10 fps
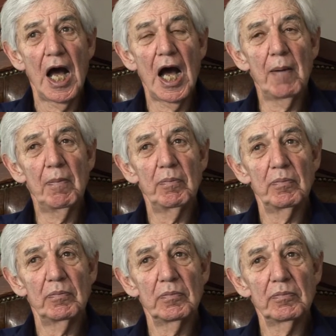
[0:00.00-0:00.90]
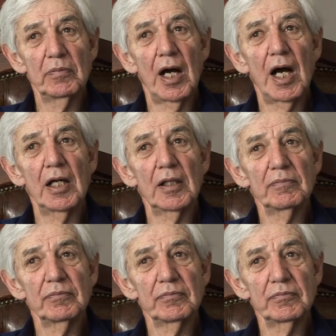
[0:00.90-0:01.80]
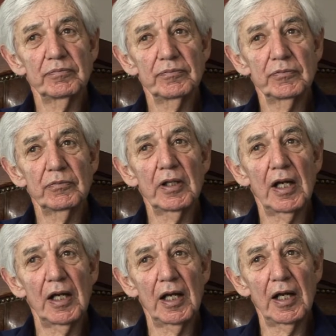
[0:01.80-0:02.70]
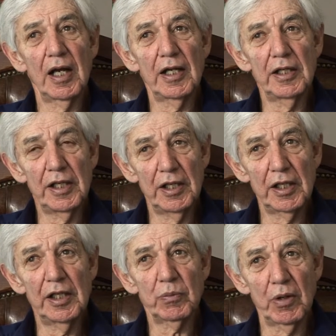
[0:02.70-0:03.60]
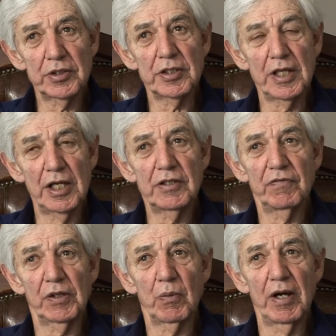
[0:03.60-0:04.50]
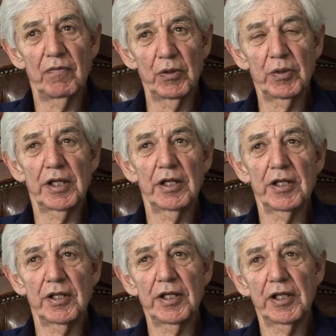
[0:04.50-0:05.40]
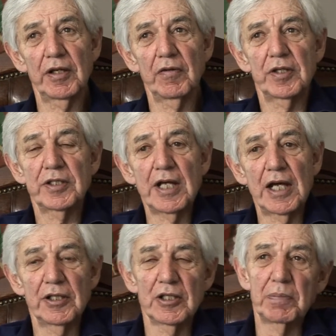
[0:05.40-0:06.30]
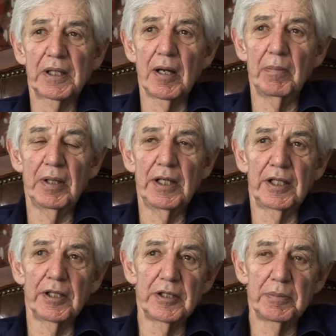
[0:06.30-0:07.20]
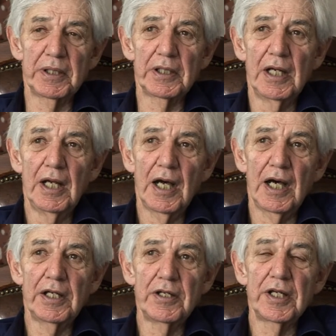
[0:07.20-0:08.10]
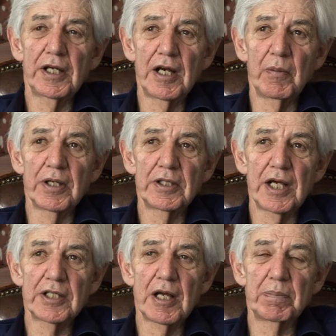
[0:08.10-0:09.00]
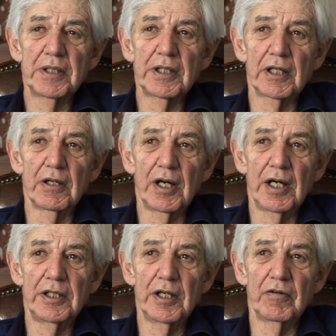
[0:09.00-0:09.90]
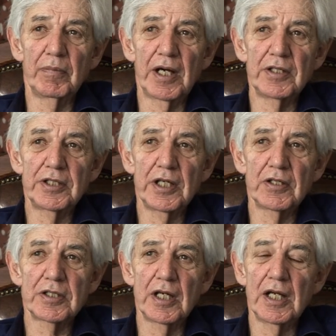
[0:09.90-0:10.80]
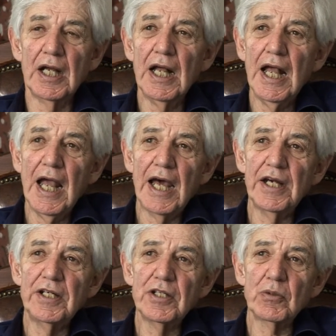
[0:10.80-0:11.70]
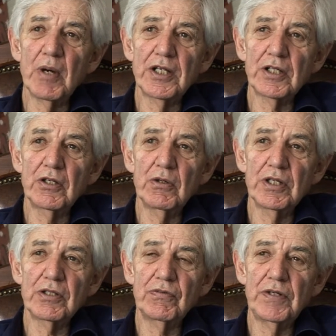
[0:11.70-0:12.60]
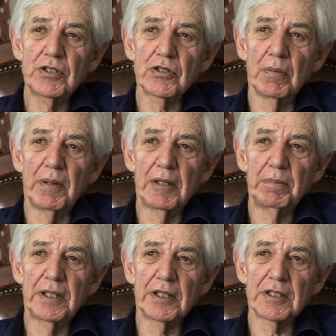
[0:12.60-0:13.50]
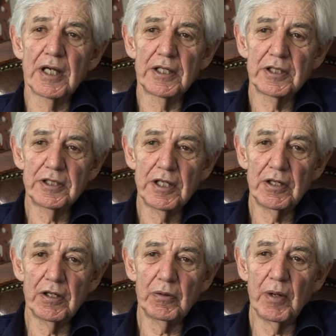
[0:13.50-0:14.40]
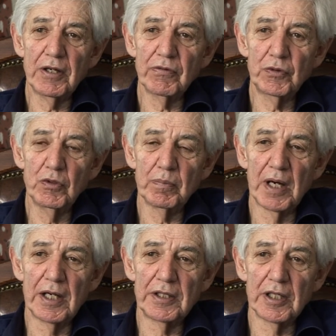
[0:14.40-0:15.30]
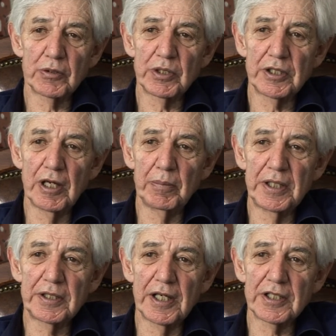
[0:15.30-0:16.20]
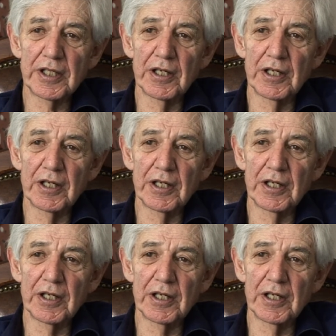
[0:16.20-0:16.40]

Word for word: Um, I, well, it, it, was a scientific way of looking at it and thinking that sadness become malignant, but I don't think anyone takes that particular idea of mine seriously. And it is quite a curious feature about being a scientist. There are quite a few of my ideas which nobody takes